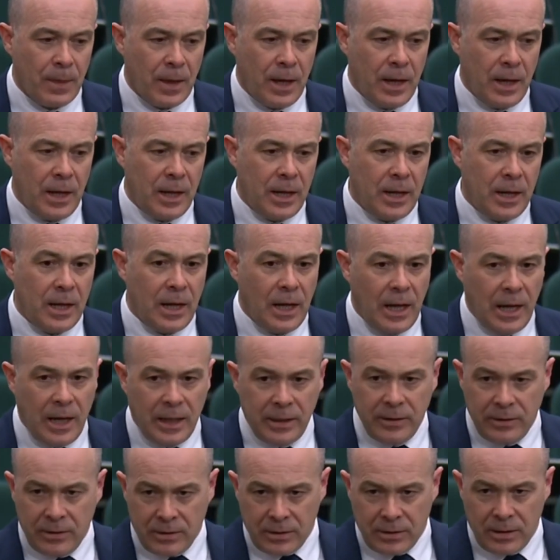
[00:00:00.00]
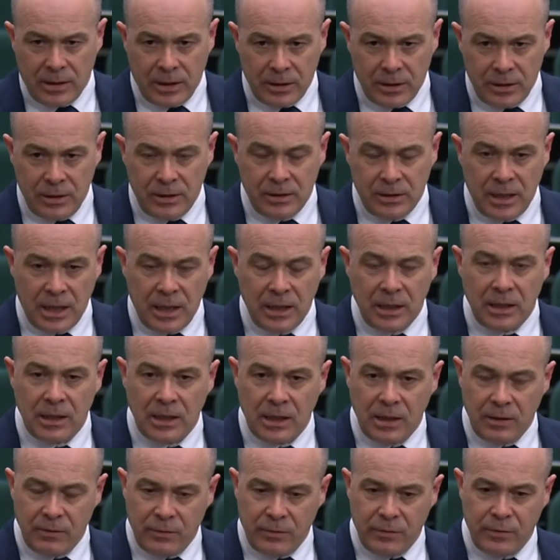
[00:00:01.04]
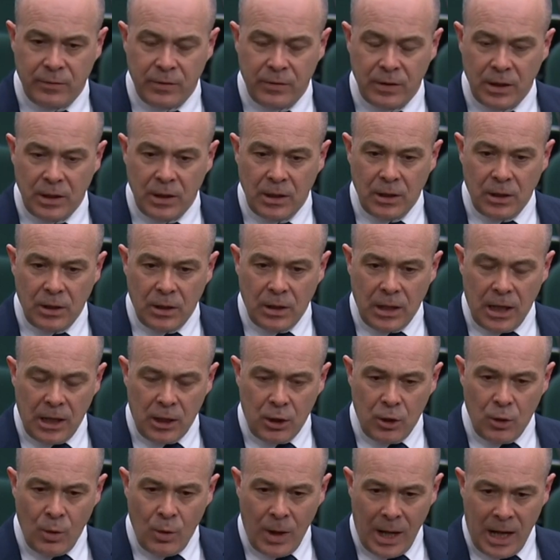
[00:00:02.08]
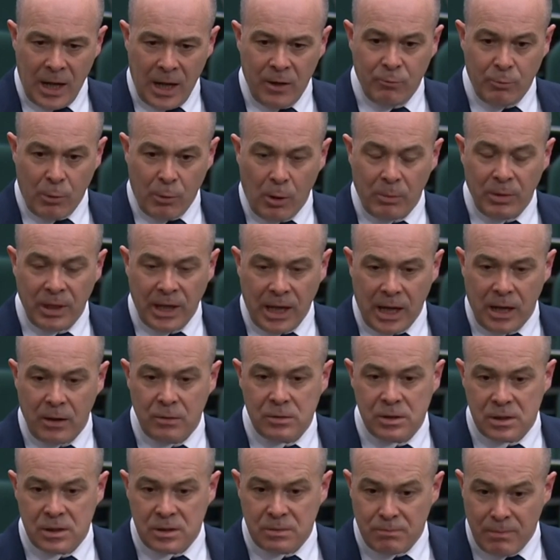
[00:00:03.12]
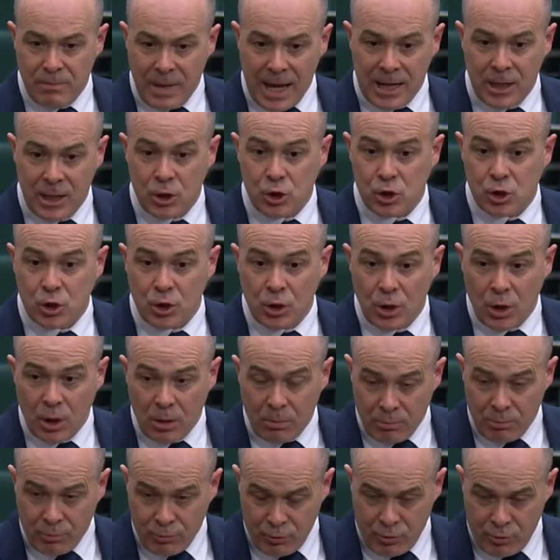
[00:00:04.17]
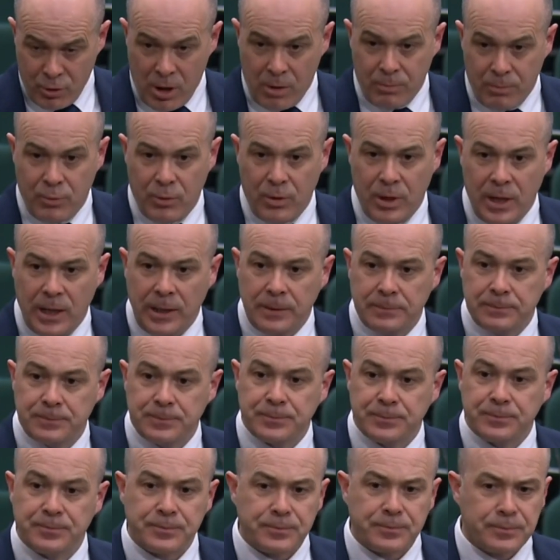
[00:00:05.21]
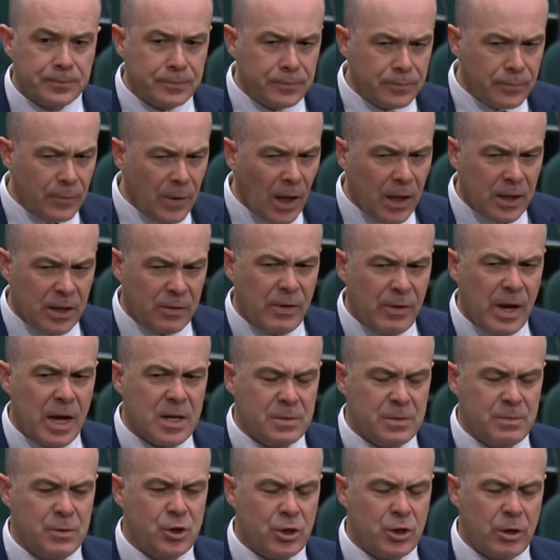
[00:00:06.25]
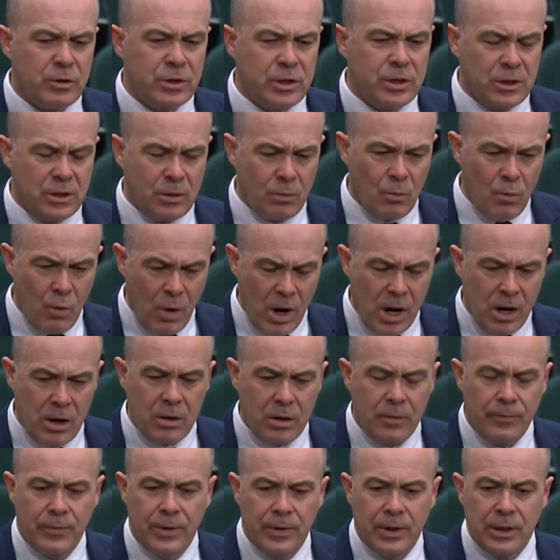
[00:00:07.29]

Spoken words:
And I think if you have public houses managed properly, and the vast majority of them were,